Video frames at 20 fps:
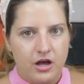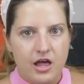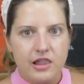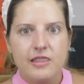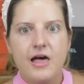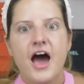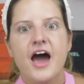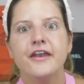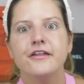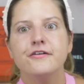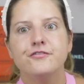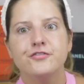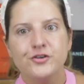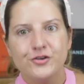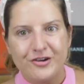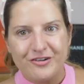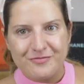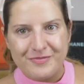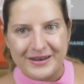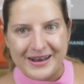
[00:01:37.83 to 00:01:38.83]
A lot of
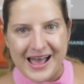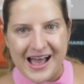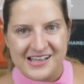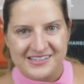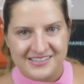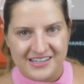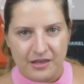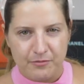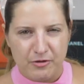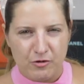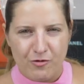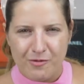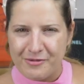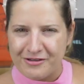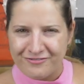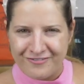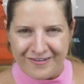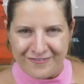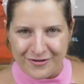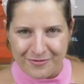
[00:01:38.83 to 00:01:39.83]
you have been asking me what
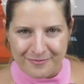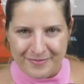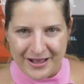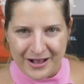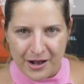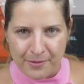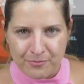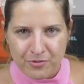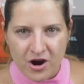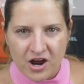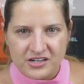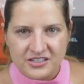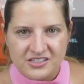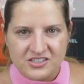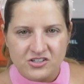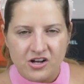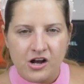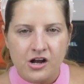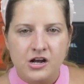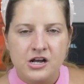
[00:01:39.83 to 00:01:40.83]
my favorite makeup
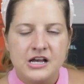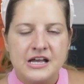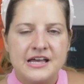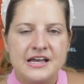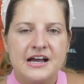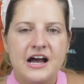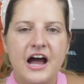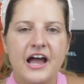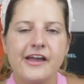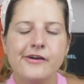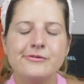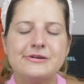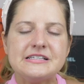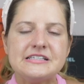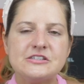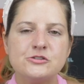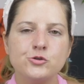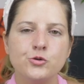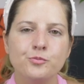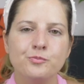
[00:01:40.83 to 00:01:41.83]
products are. I
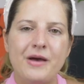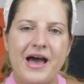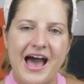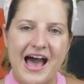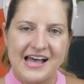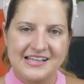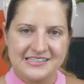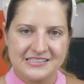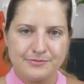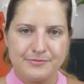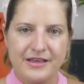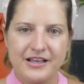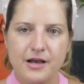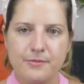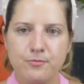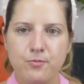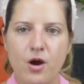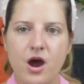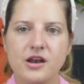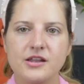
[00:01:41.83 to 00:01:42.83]
always zoom past
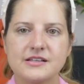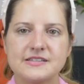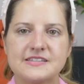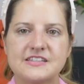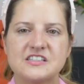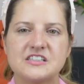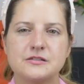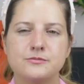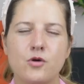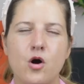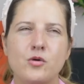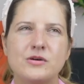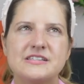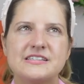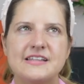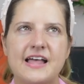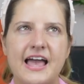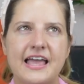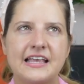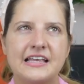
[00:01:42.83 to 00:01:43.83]
makeup products because I'm
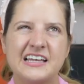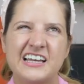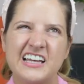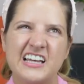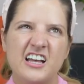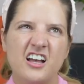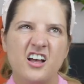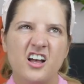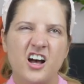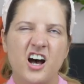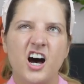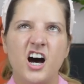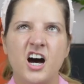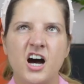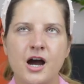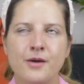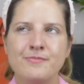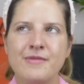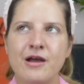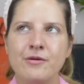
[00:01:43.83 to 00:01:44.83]
always like,
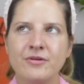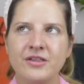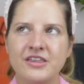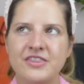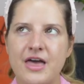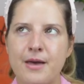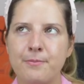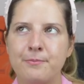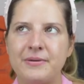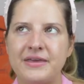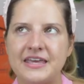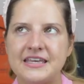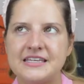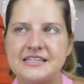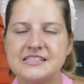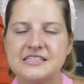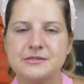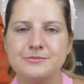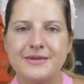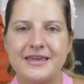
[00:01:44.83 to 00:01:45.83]
I'm not really that big
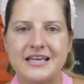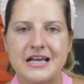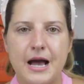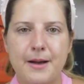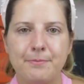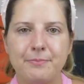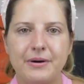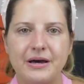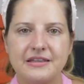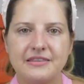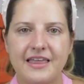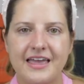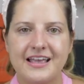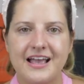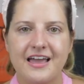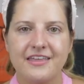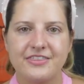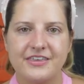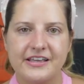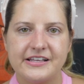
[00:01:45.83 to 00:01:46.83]
into makeup, but like
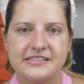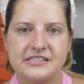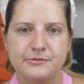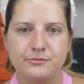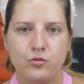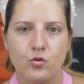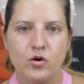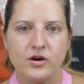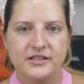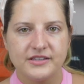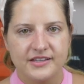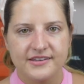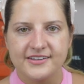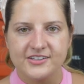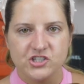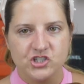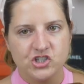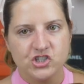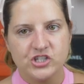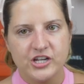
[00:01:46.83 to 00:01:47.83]
I think it's important that
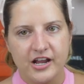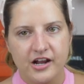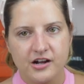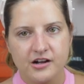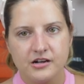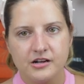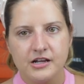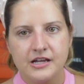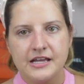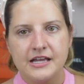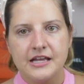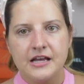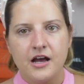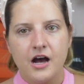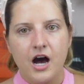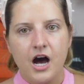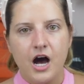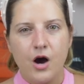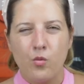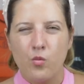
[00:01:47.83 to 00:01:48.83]
I share
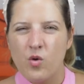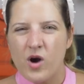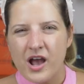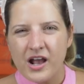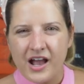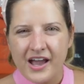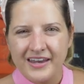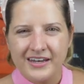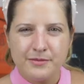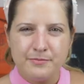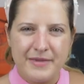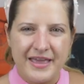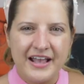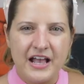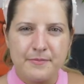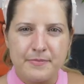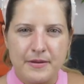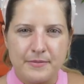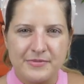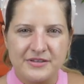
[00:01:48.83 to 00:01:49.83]
what kind of
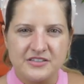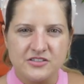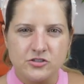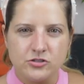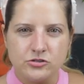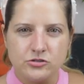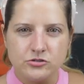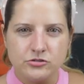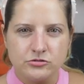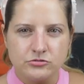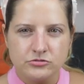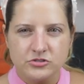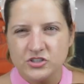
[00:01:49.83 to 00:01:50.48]
makeup I'm into.